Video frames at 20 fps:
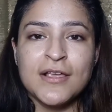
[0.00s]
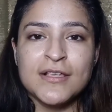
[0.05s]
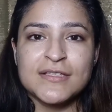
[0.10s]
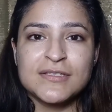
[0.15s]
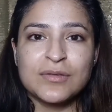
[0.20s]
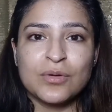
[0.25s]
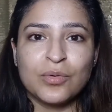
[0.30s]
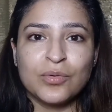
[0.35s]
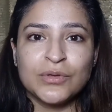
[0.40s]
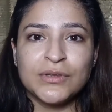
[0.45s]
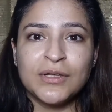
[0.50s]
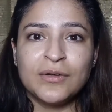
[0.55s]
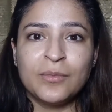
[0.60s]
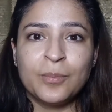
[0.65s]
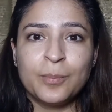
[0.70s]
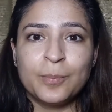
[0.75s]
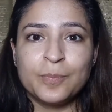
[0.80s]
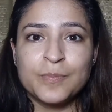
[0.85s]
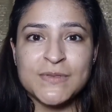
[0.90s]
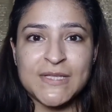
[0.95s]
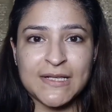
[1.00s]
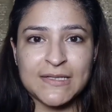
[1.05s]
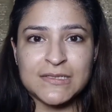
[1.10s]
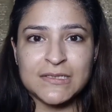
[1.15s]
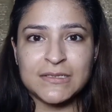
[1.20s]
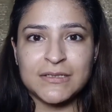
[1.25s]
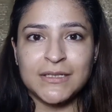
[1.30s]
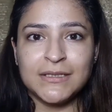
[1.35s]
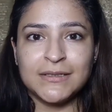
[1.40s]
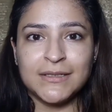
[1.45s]
So the
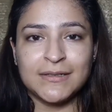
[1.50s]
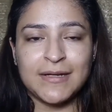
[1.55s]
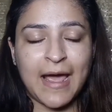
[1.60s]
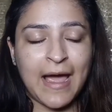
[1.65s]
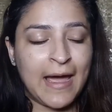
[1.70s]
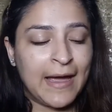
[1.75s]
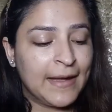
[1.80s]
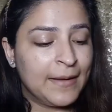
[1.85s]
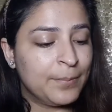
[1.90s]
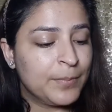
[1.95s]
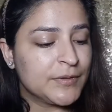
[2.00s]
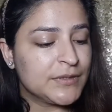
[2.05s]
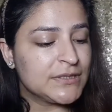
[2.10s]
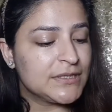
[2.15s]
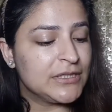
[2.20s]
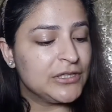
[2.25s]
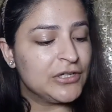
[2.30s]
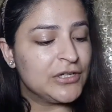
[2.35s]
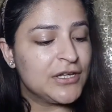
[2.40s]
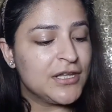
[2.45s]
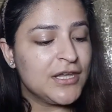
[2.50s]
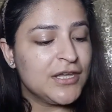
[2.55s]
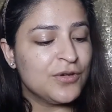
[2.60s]
sunscreen that I particularly